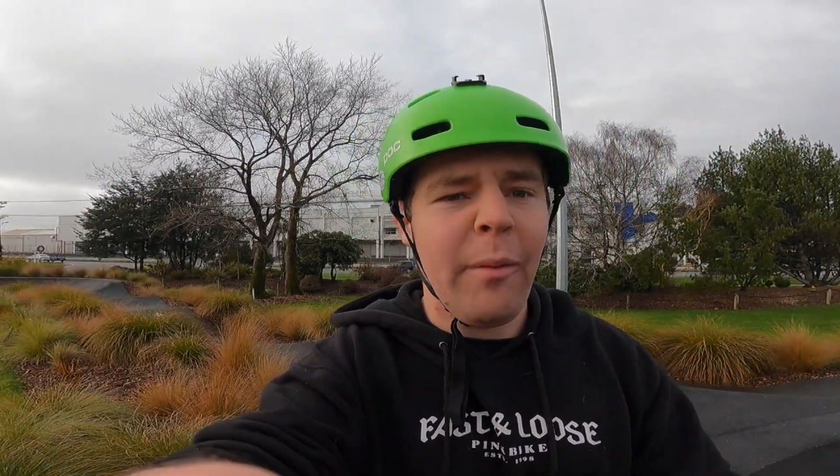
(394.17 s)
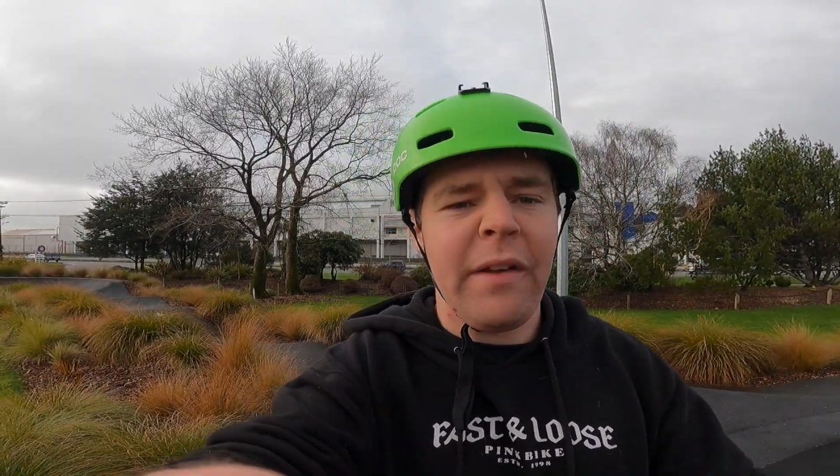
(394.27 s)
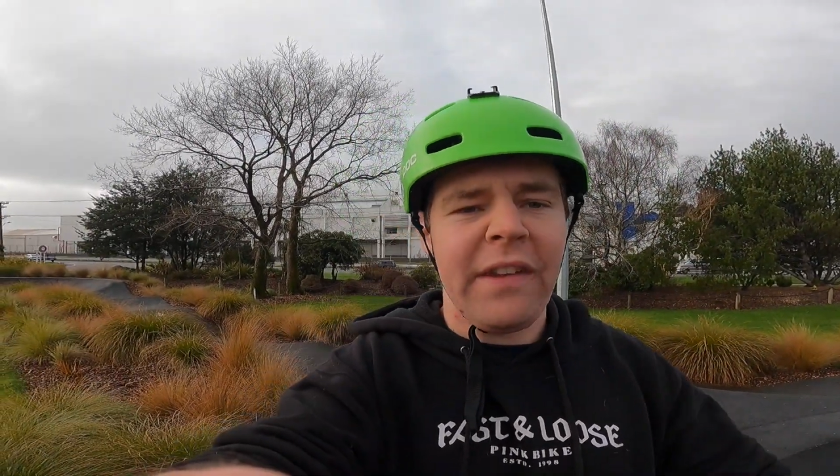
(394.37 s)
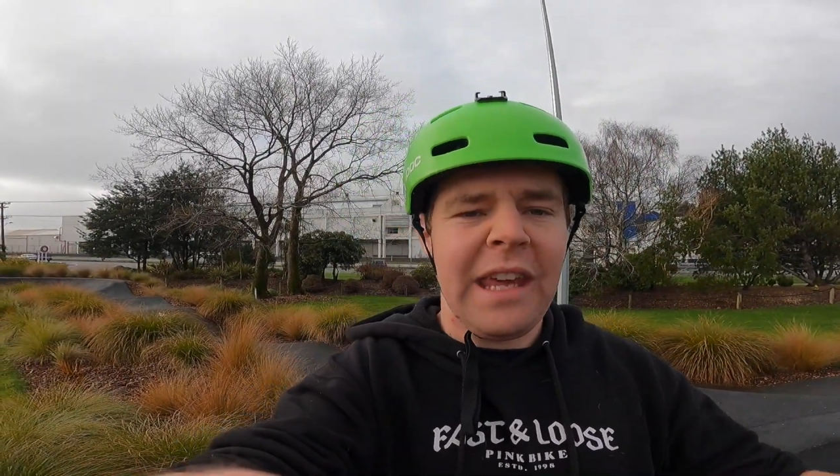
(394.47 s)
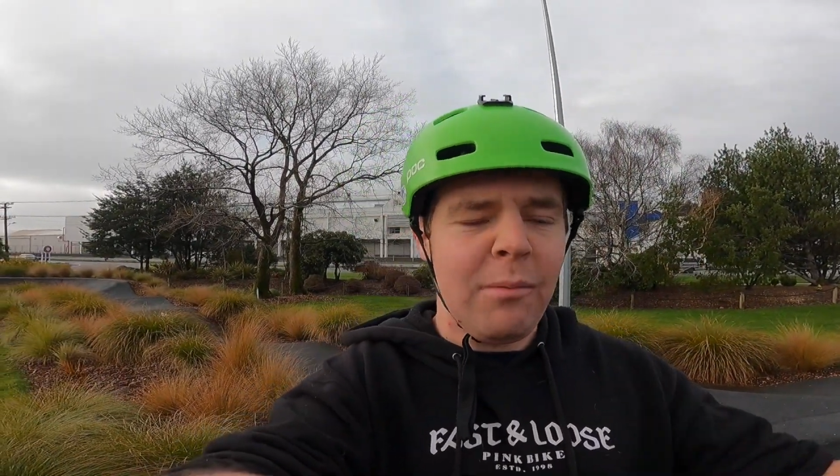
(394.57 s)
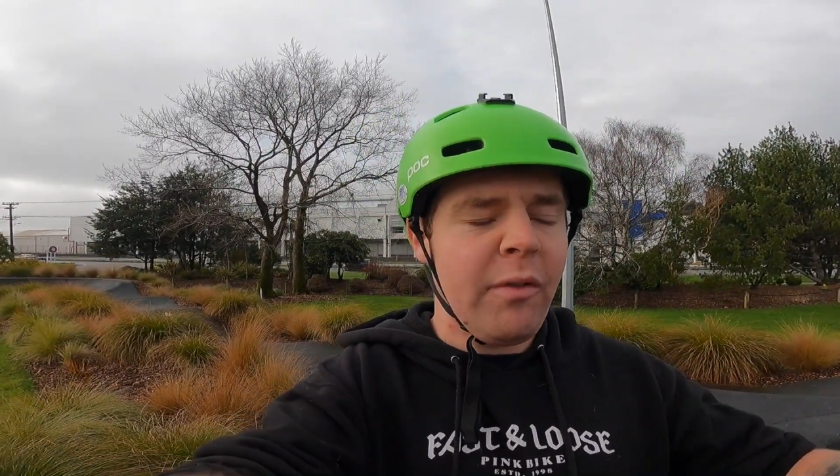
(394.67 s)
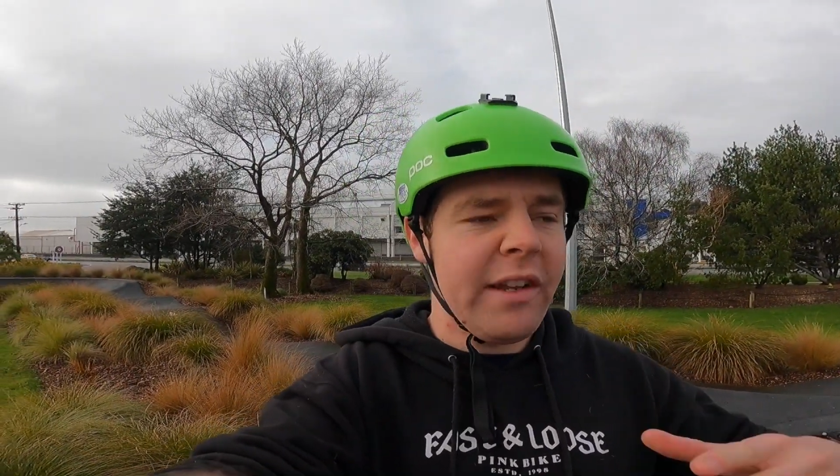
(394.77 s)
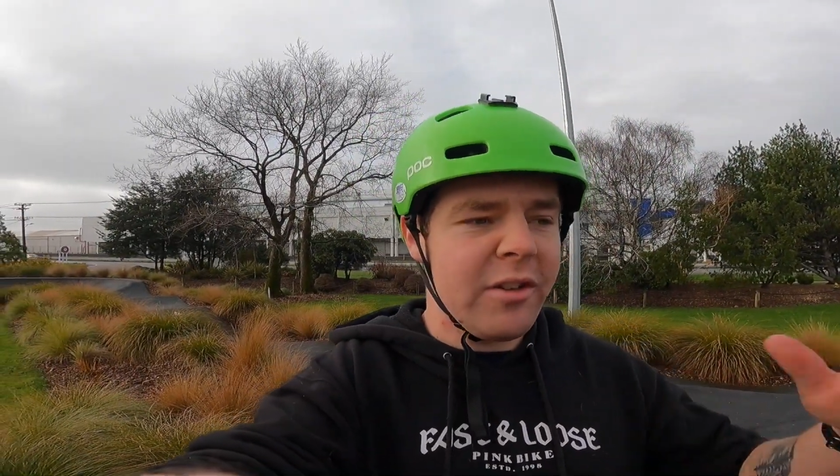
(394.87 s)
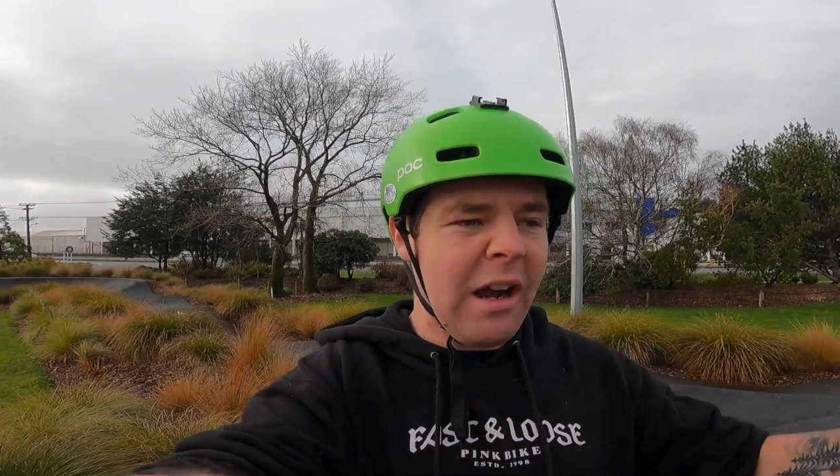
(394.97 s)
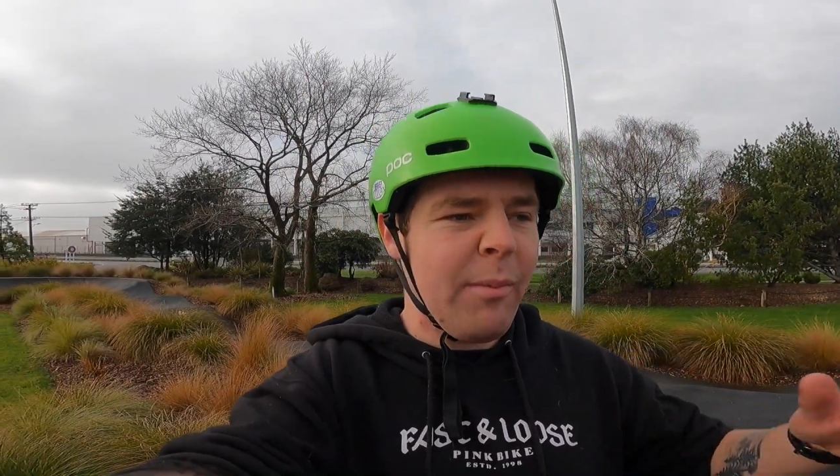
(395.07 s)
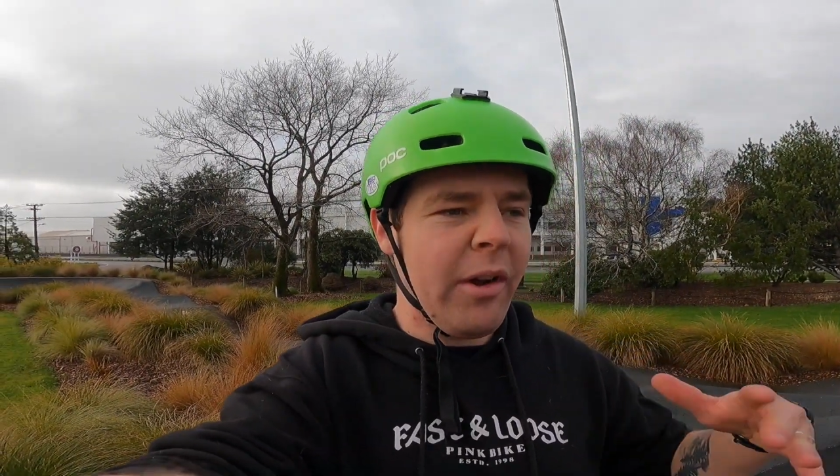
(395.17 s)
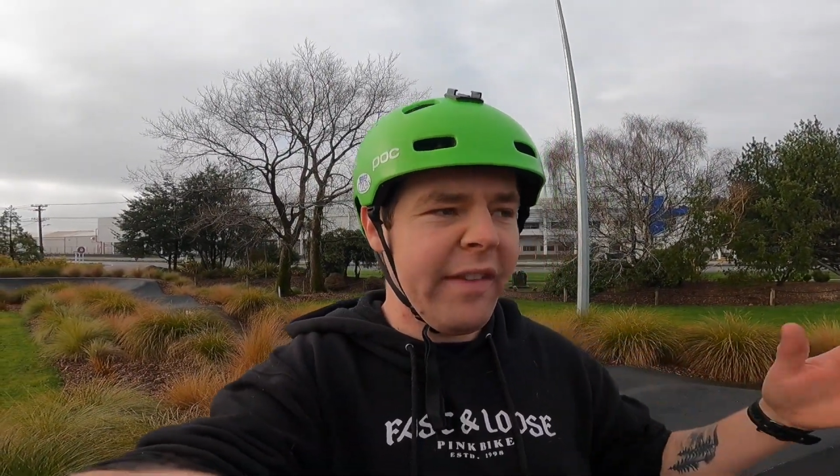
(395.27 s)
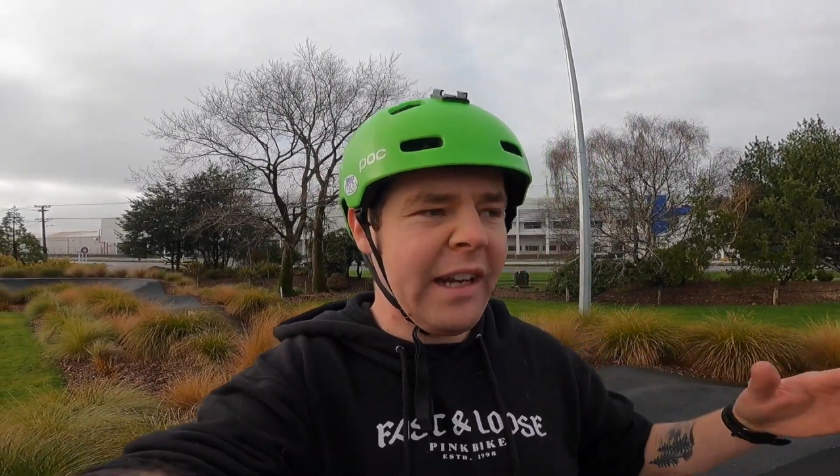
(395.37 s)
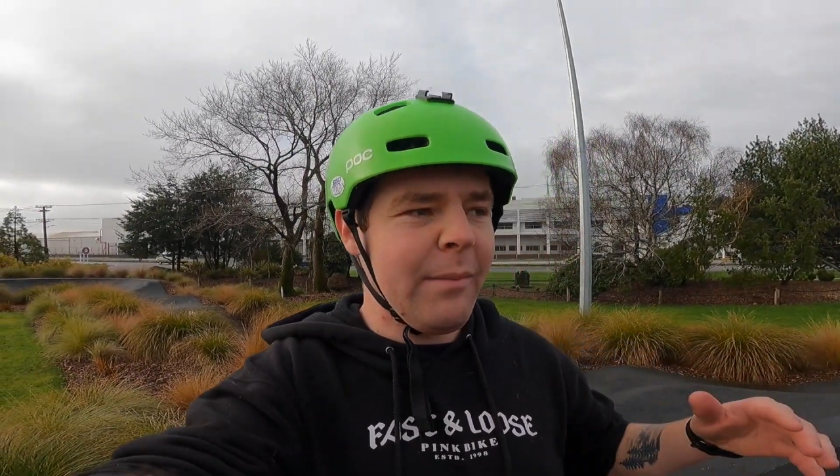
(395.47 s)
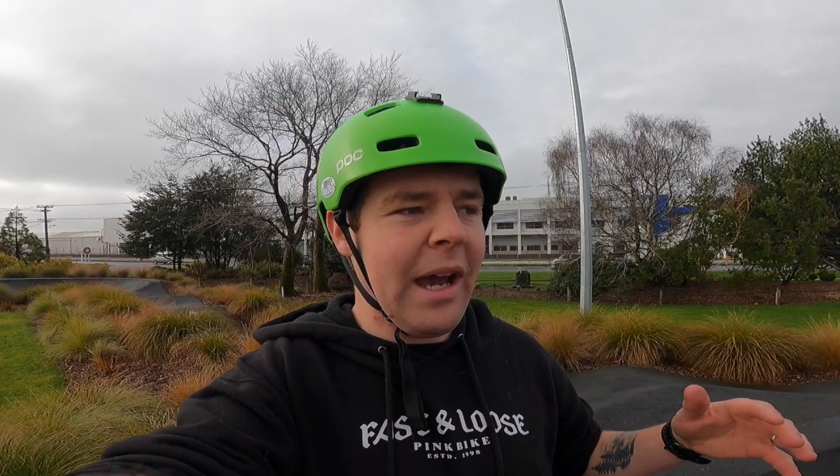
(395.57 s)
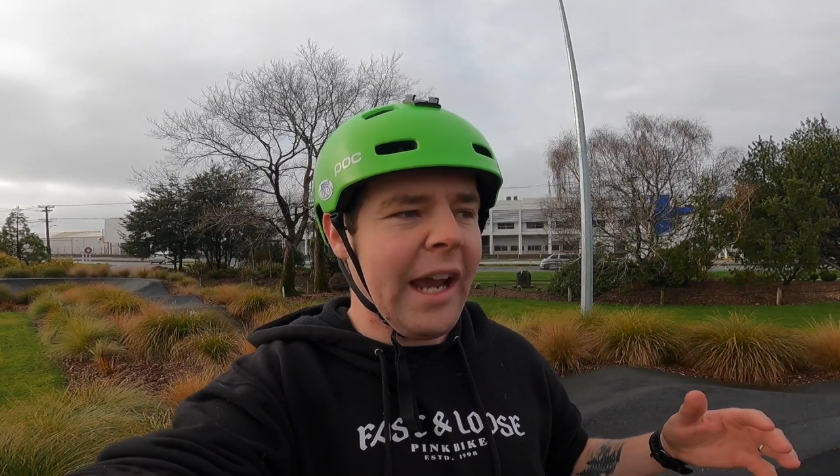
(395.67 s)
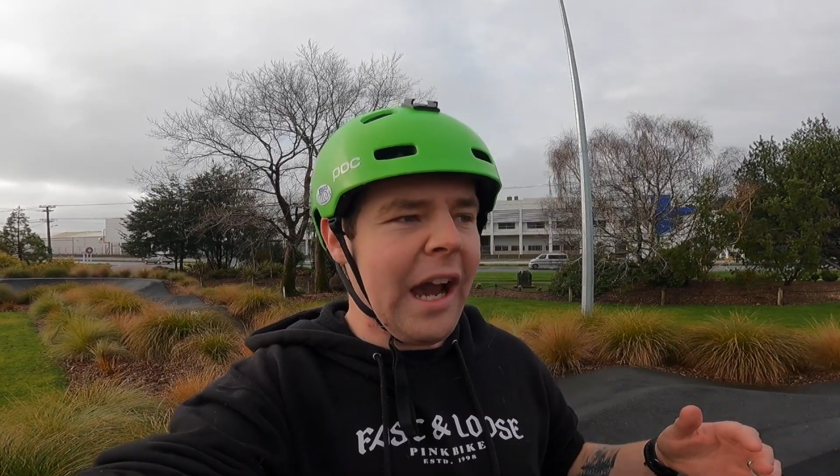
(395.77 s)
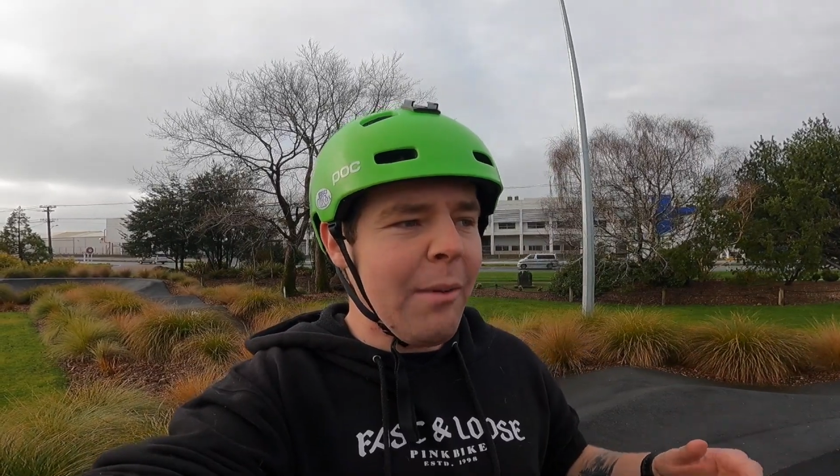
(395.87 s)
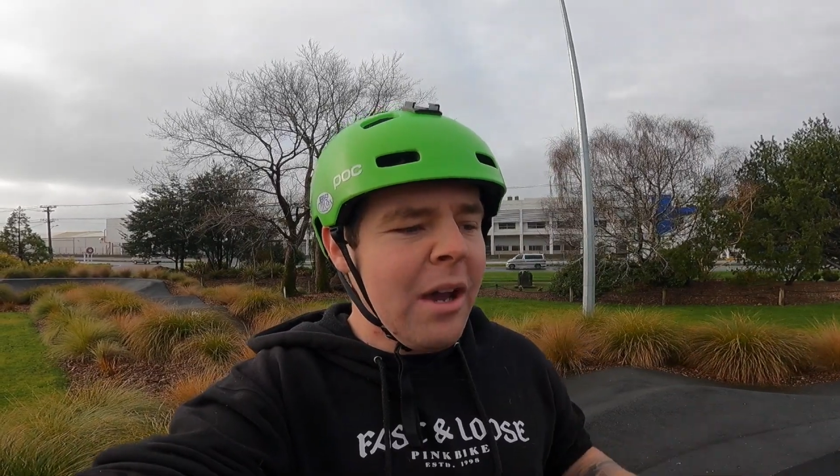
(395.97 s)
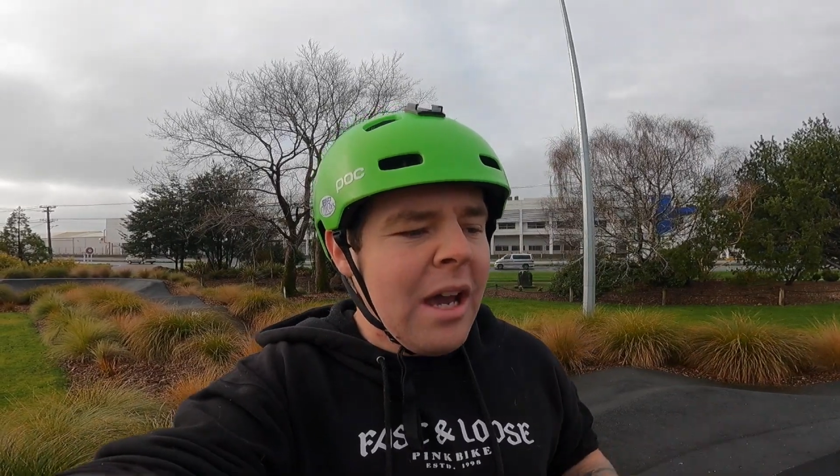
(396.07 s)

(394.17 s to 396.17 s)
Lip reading: so I have to keep moving the tripod and setting it back up.